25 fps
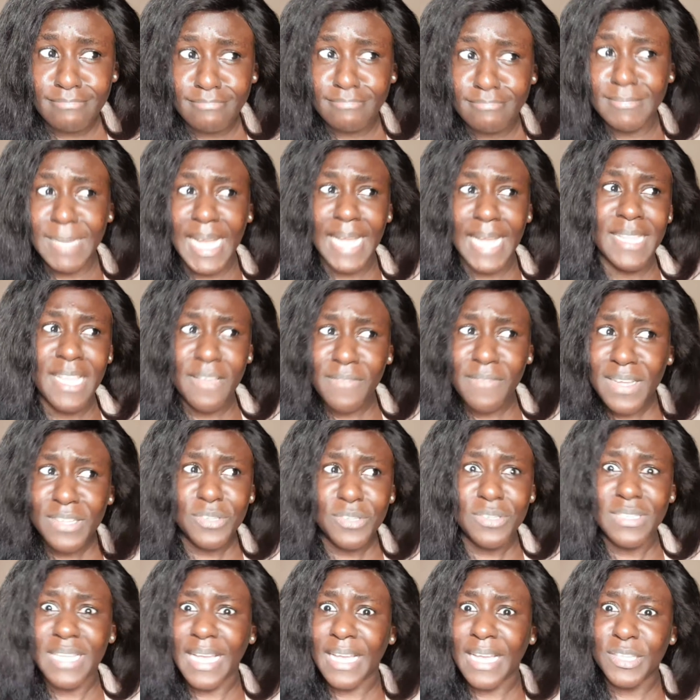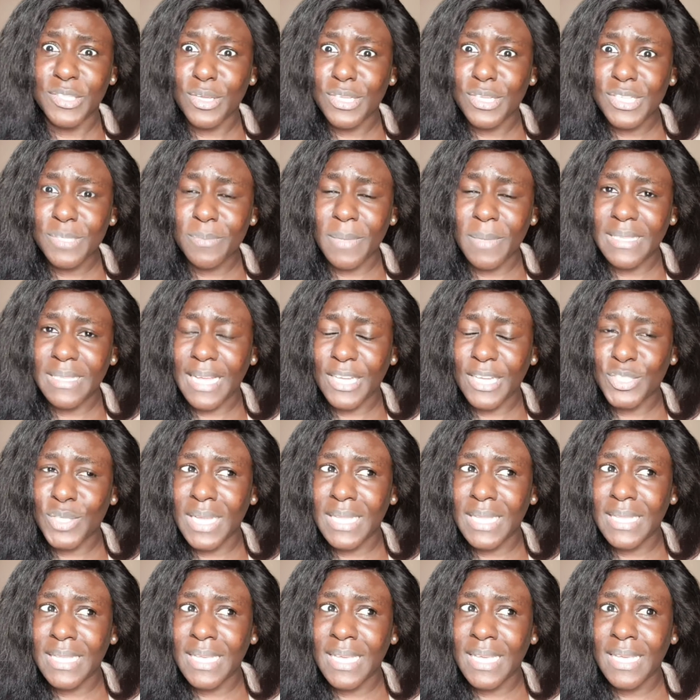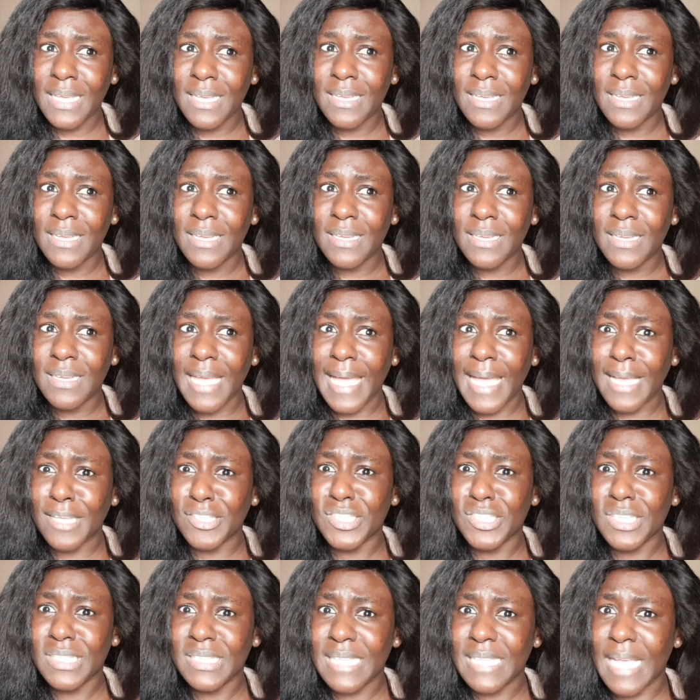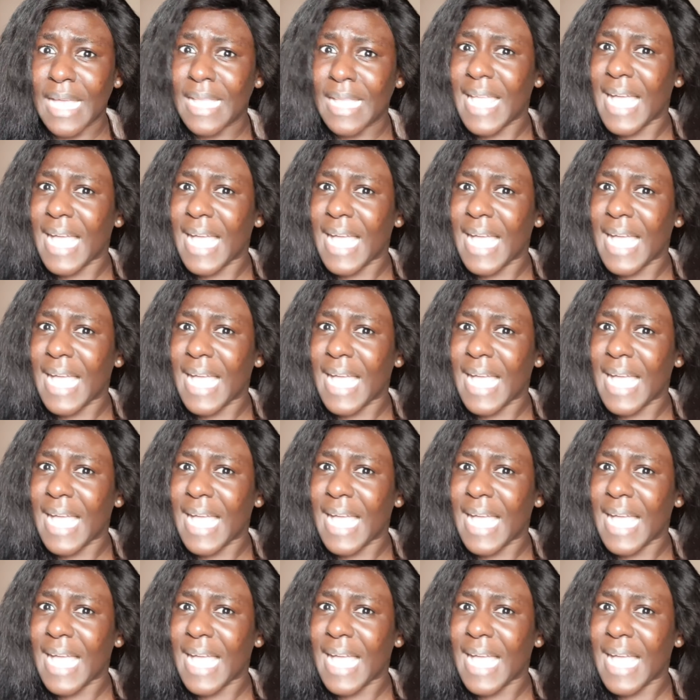I never knew that endorsement actually existed.